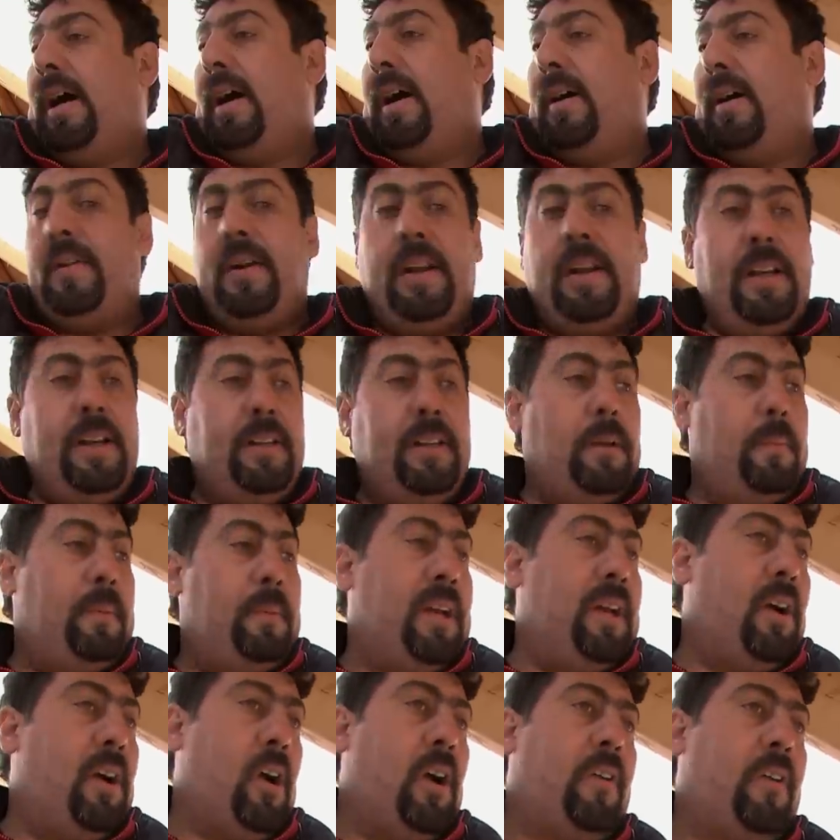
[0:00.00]
Uh, they need to
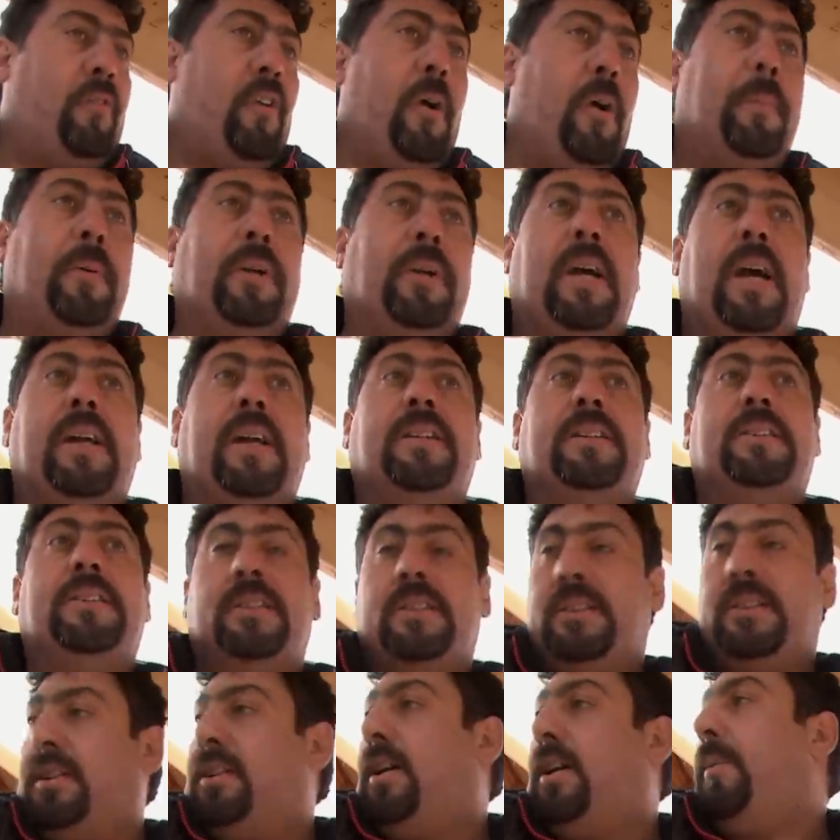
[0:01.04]
be arc fault protected
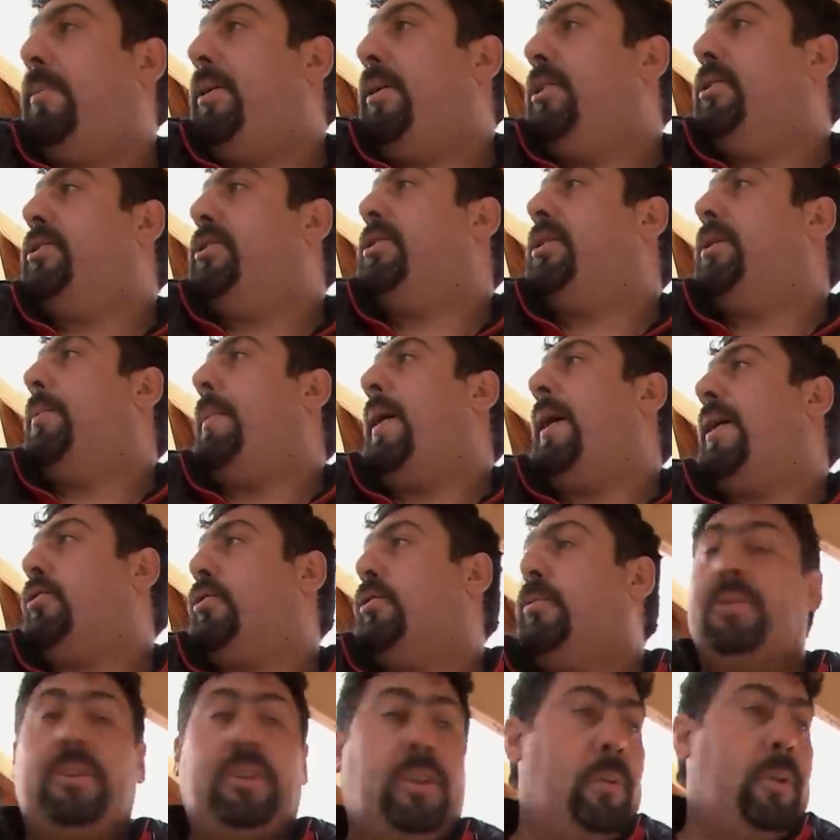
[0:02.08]
since it's going to be used as a
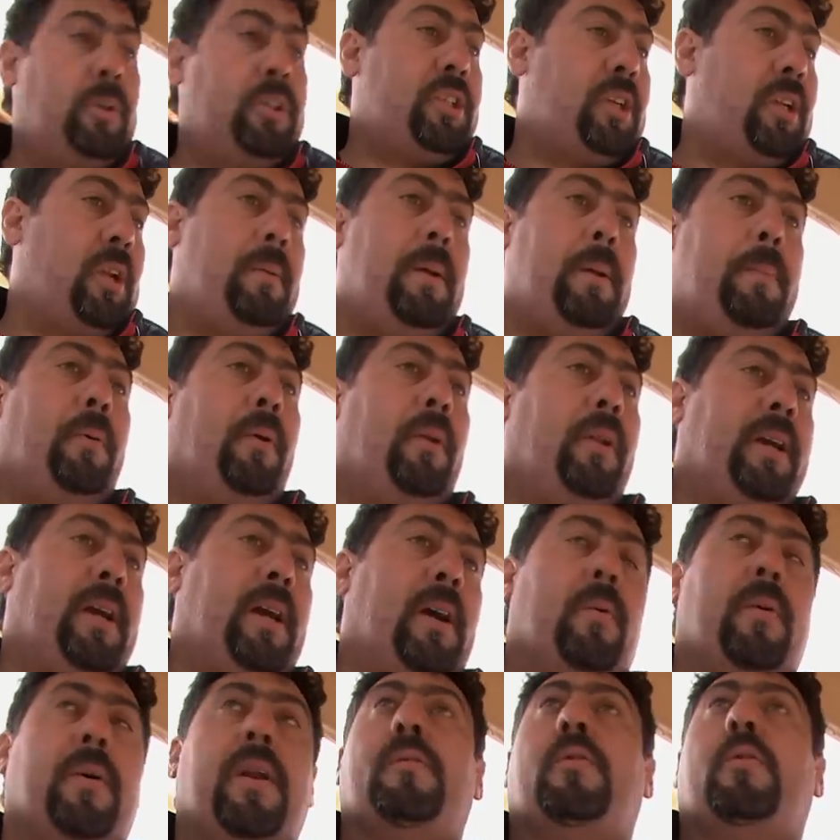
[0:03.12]
bedroom. So we're just going to be pulling
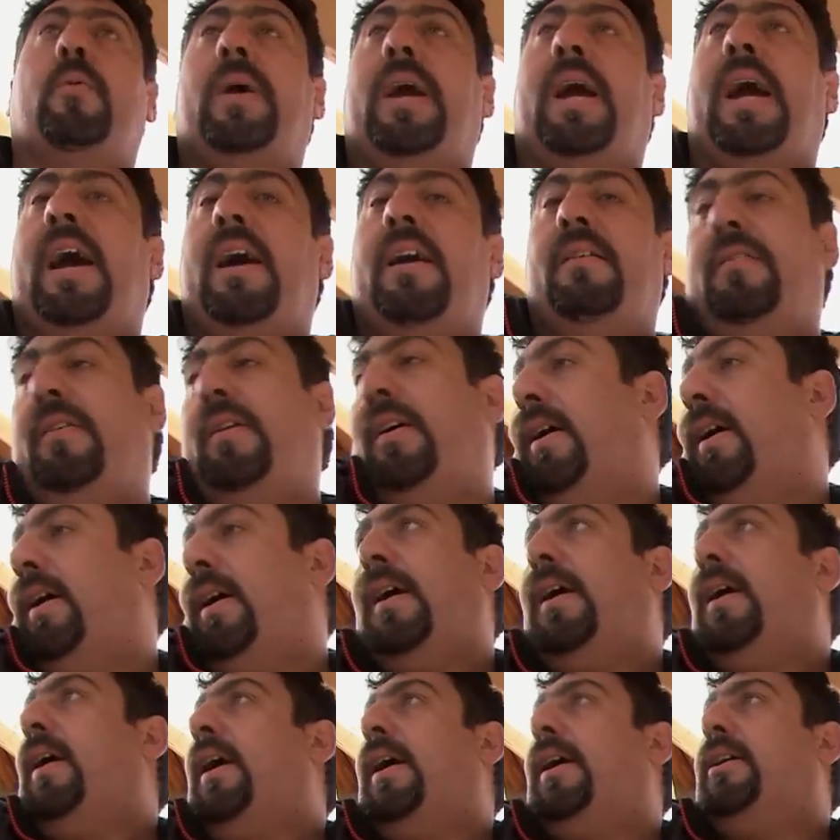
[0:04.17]
out whatever we have
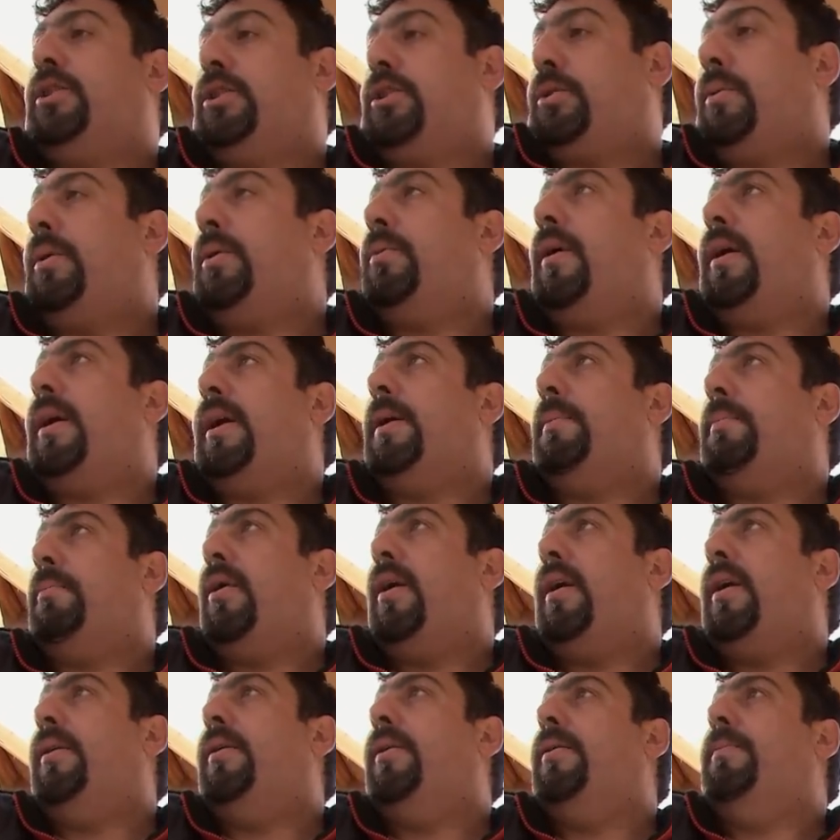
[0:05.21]
and just rerunning it
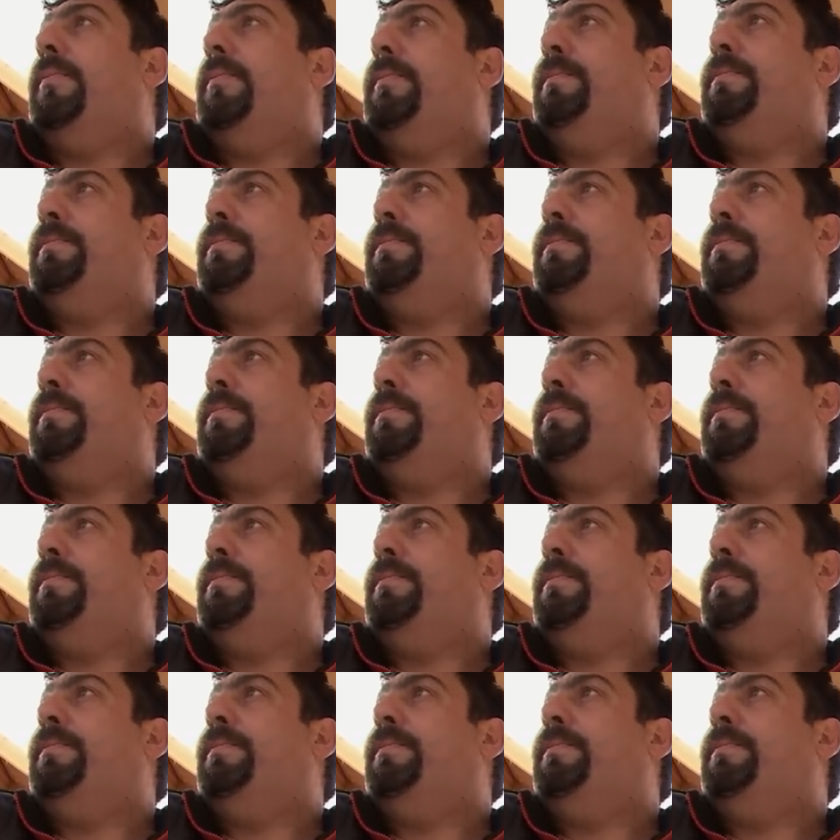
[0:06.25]
brand new.